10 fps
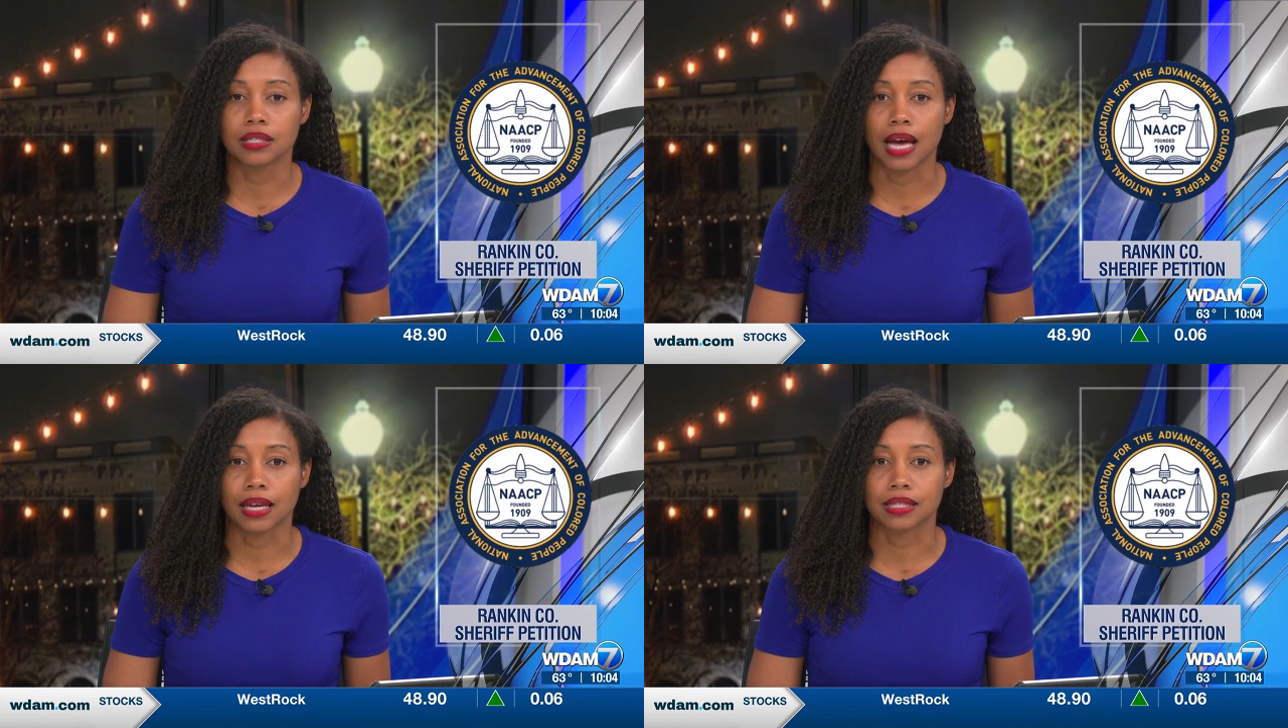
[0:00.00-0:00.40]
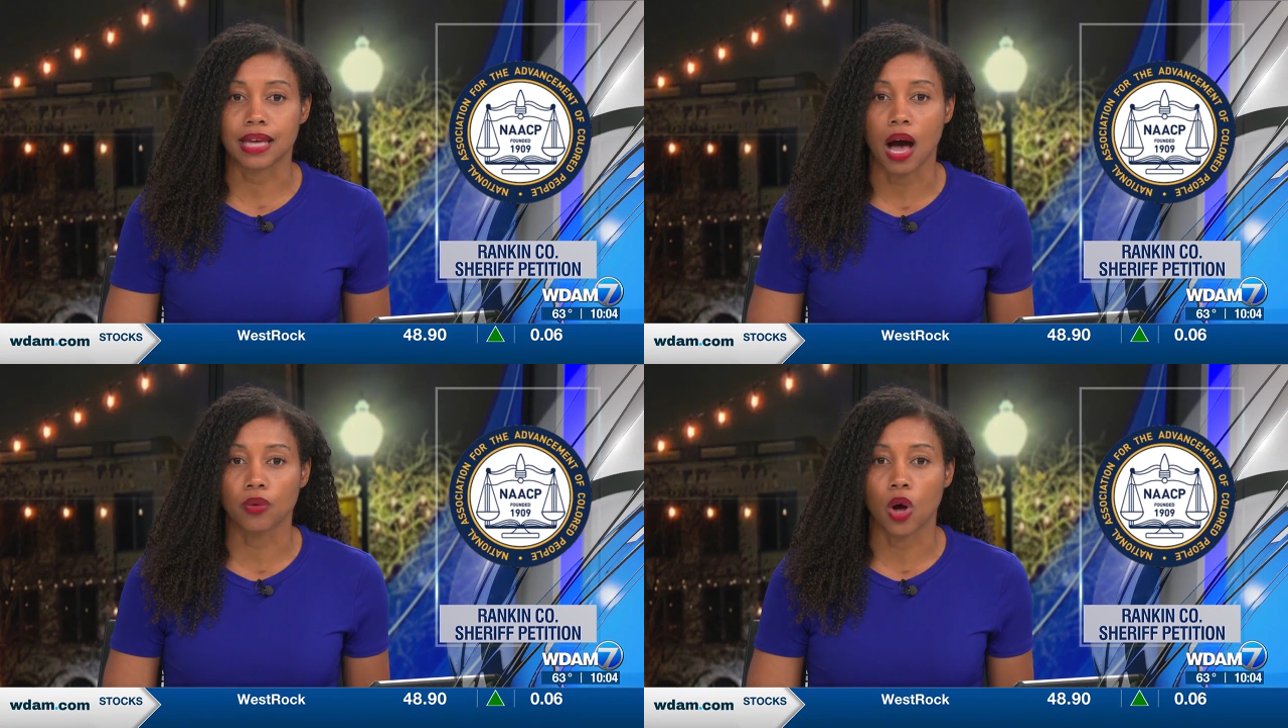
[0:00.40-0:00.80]
at a
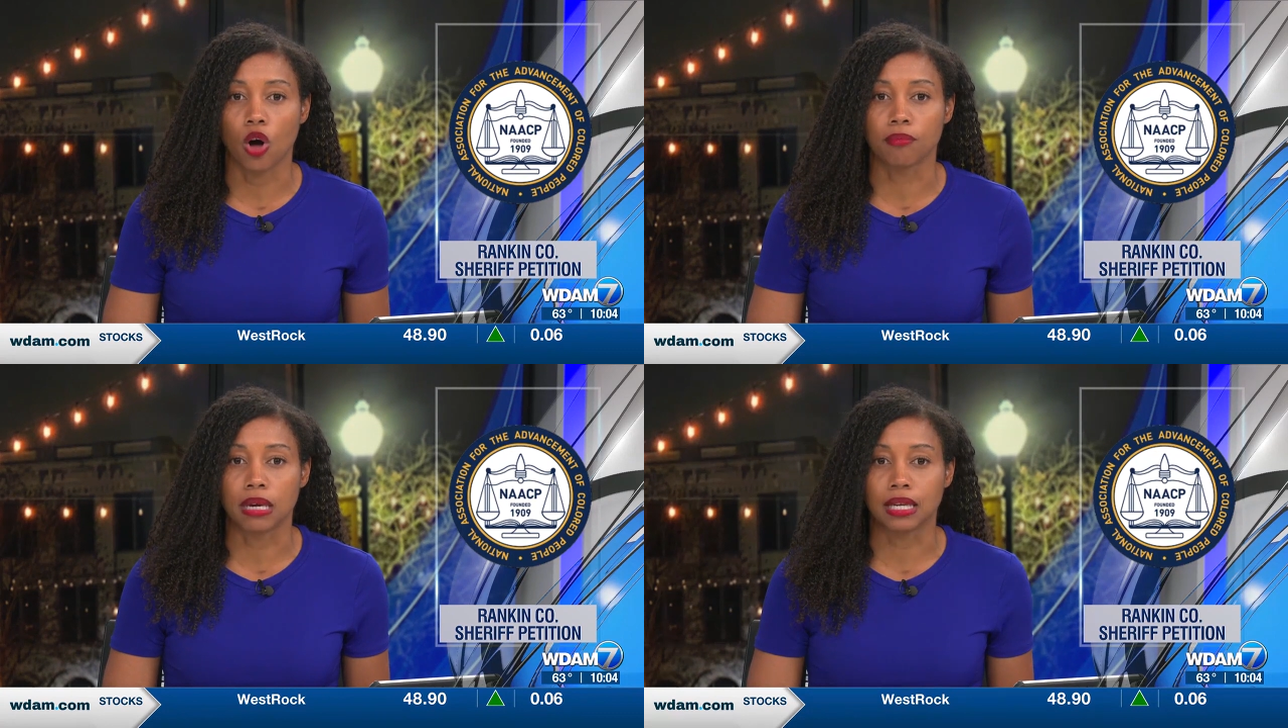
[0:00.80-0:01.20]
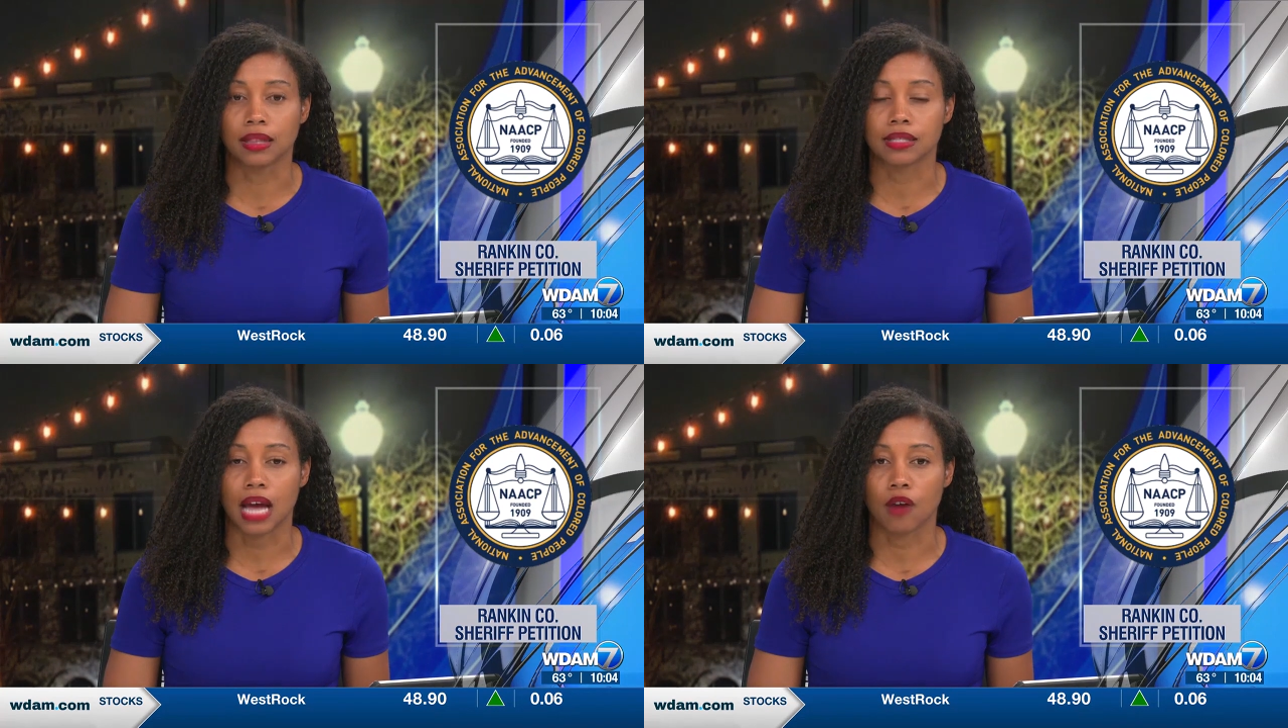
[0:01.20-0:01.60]
town hall meeting
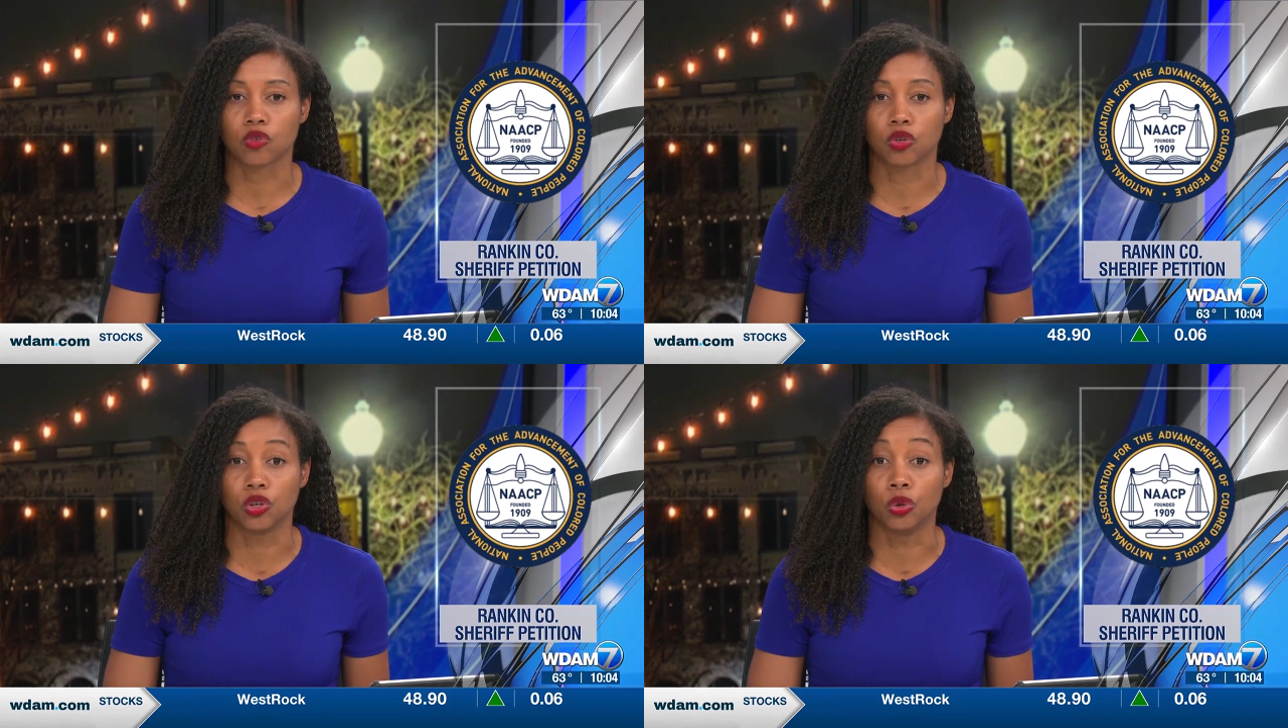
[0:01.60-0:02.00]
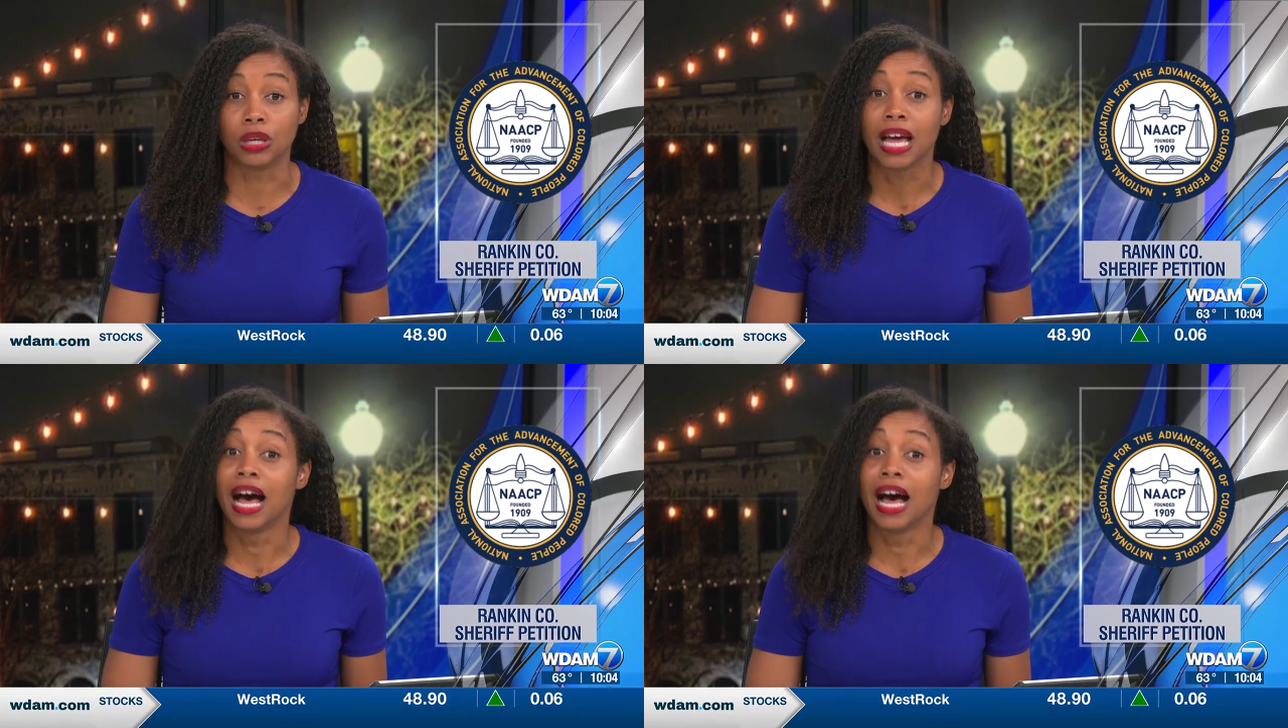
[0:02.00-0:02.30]
this afternoon,